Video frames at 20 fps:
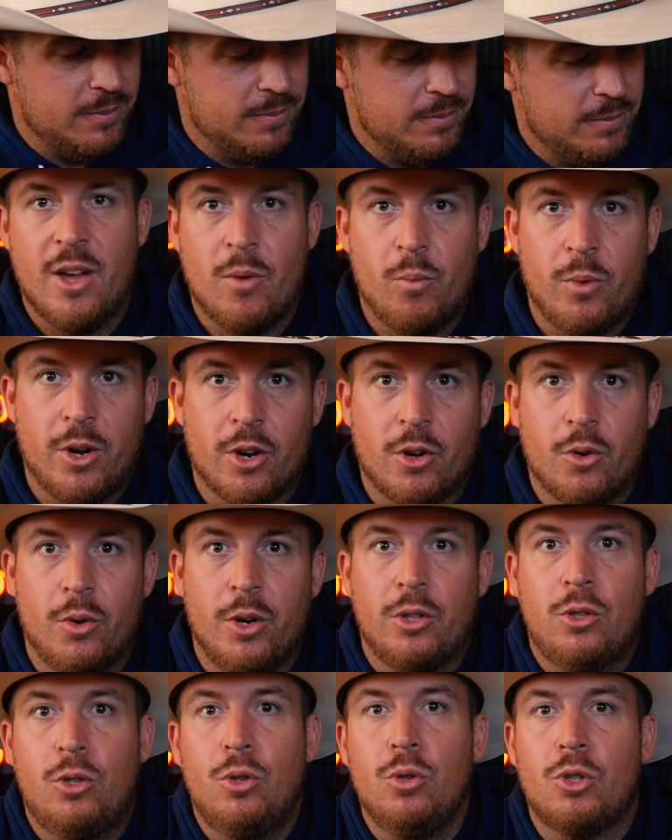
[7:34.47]
Then we are
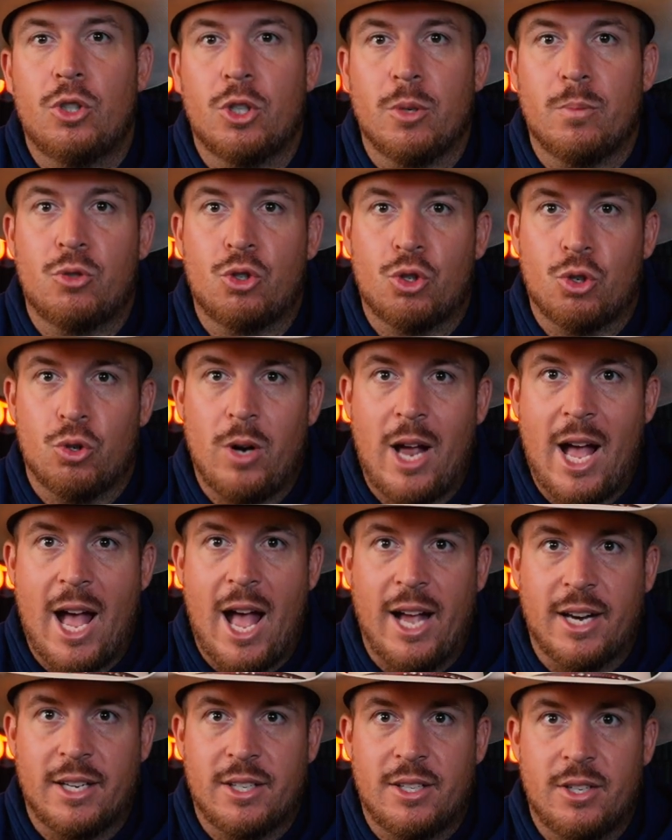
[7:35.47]
going to
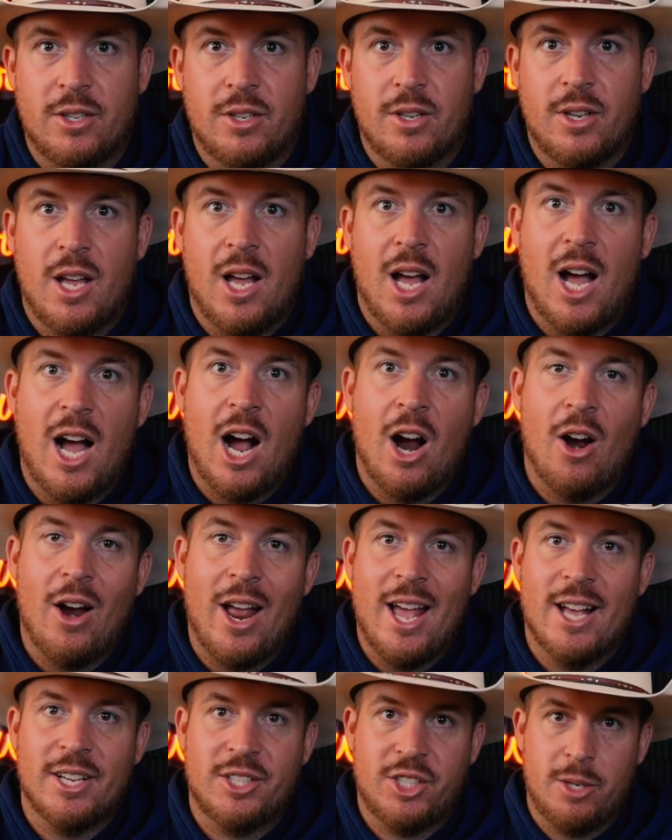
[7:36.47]
subtract our
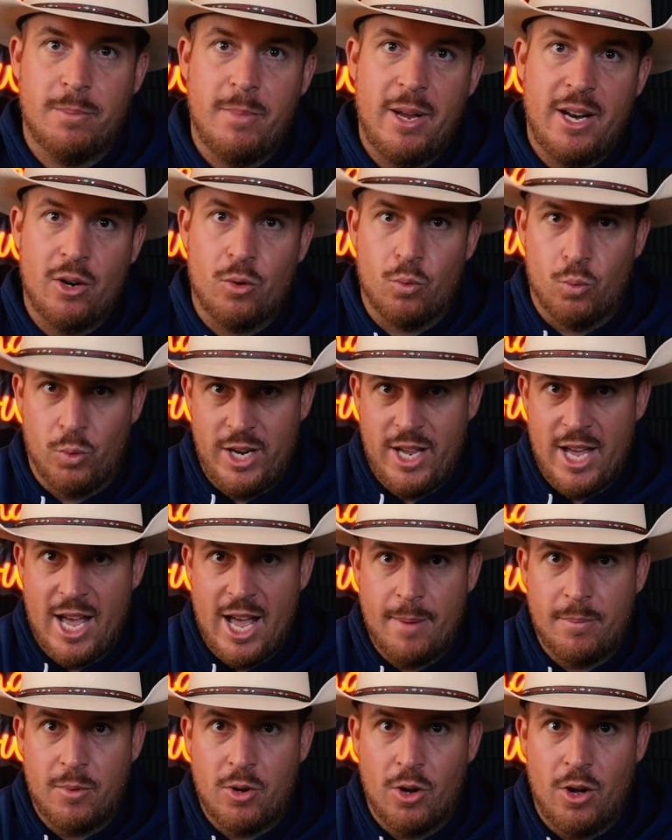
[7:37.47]
estimated
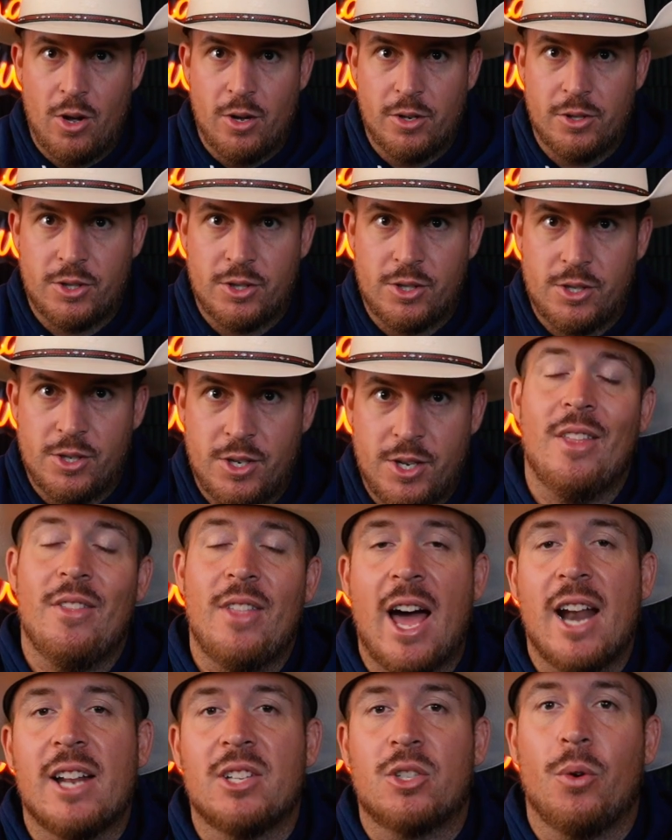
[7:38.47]
rehab cost. Then
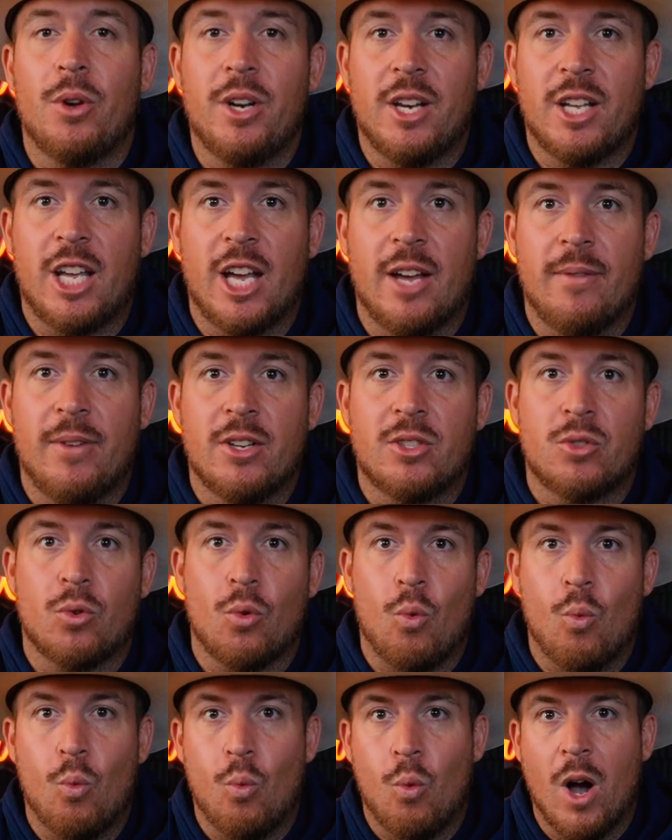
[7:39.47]
that is going to give us
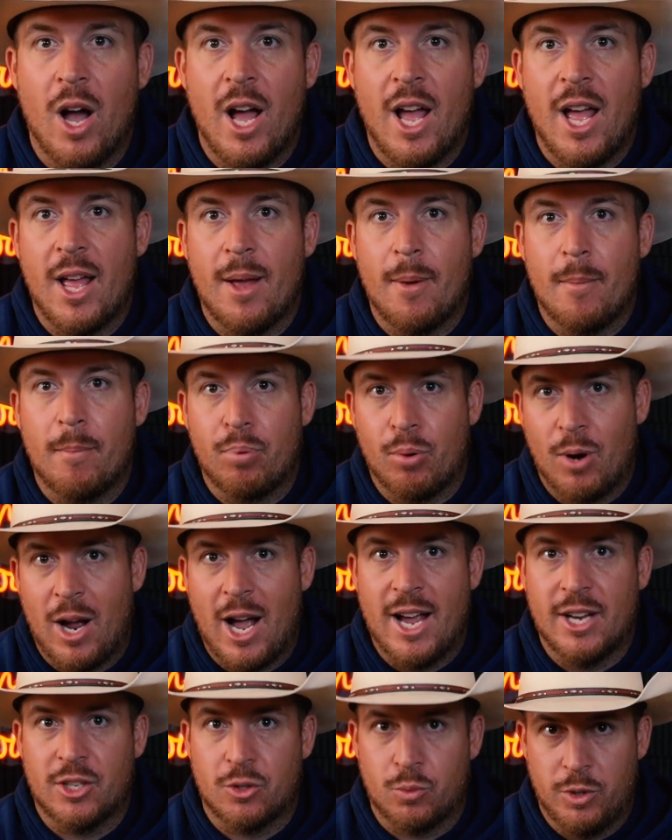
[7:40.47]
what
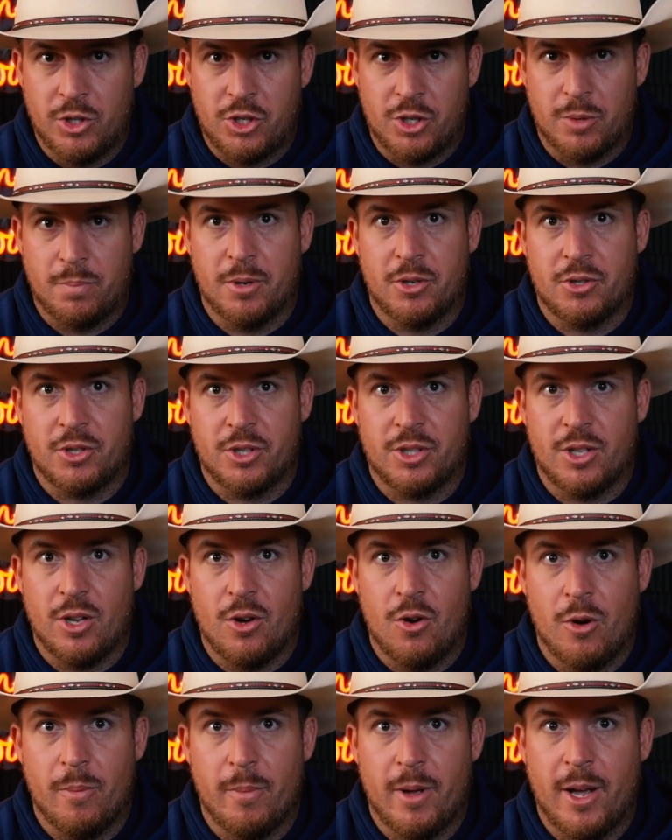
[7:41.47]
price we should purchase the
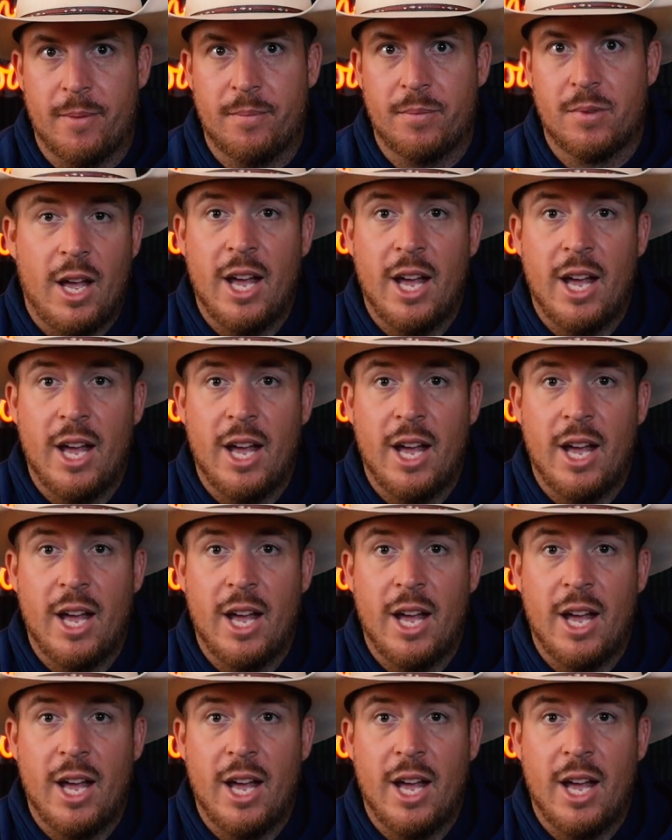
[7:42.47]
home at.